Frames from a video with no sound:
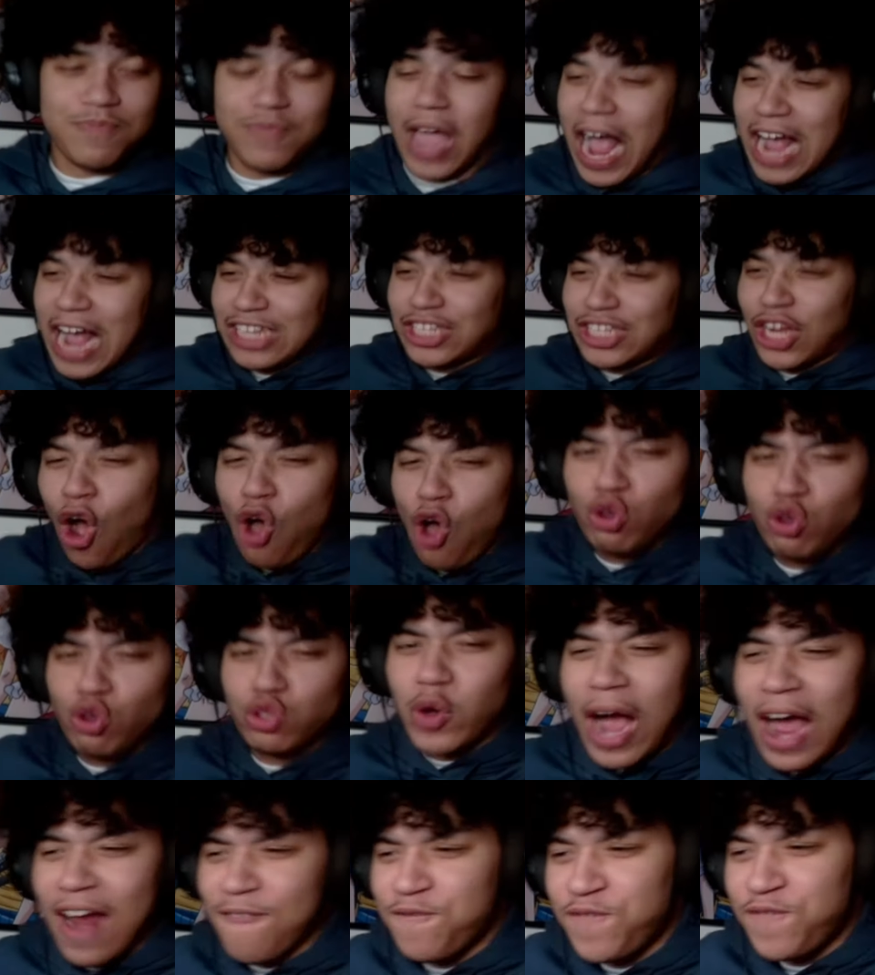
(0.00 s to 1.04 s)
I told you
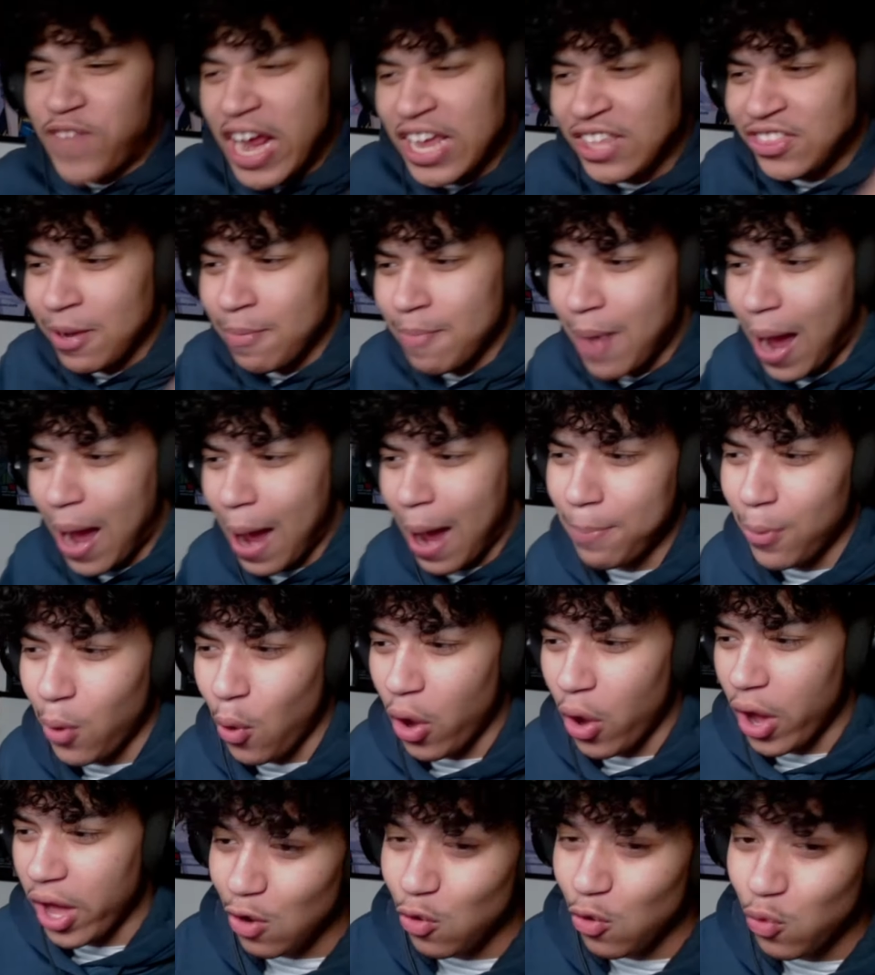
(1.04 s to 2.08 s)
I had faith in my
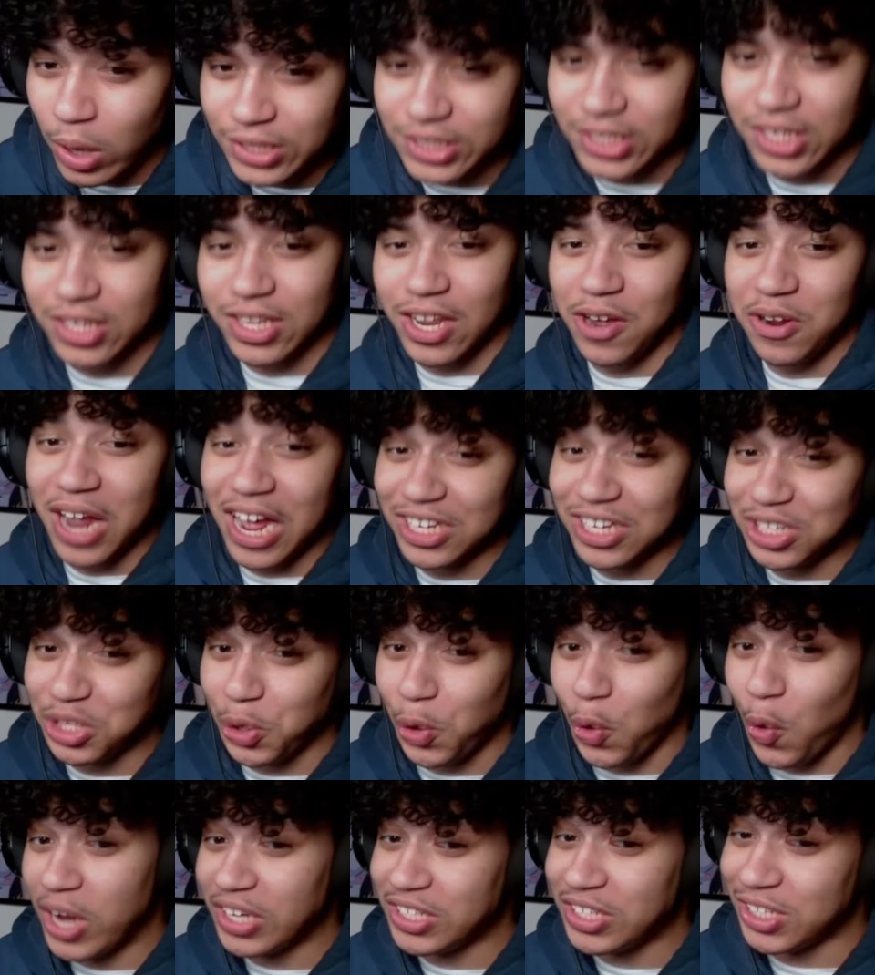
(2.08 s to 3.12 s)
boy. Who was it though? That's the
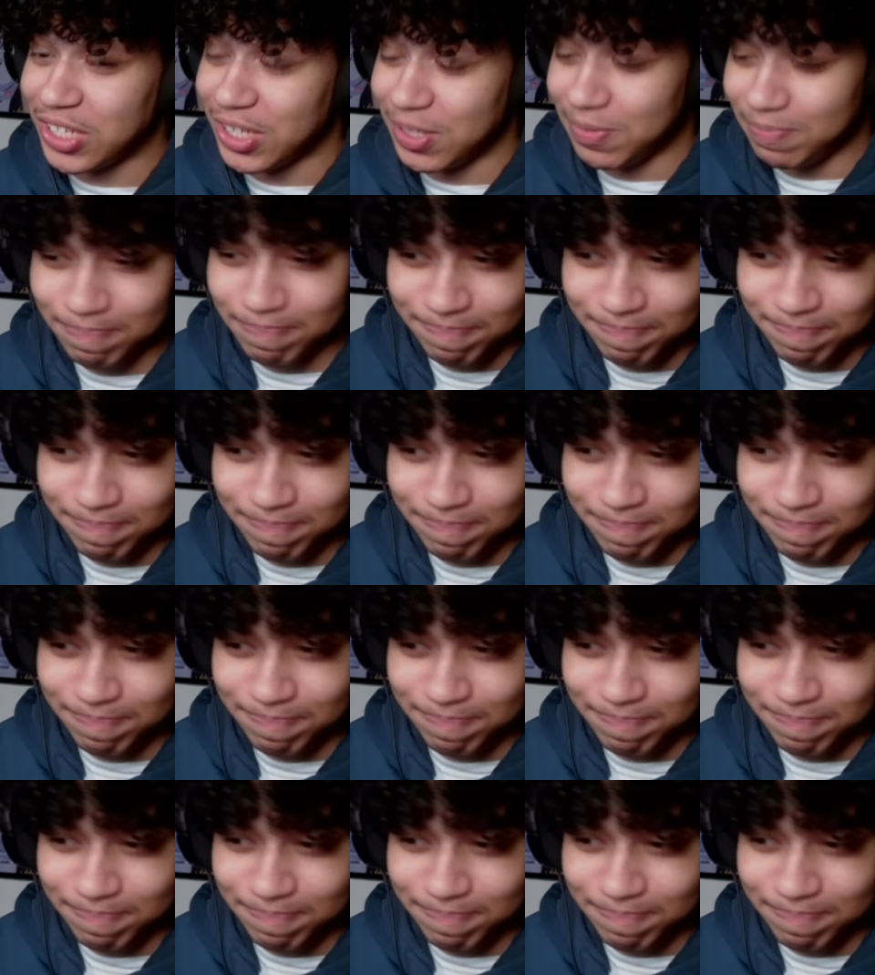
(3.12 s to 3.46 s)
question.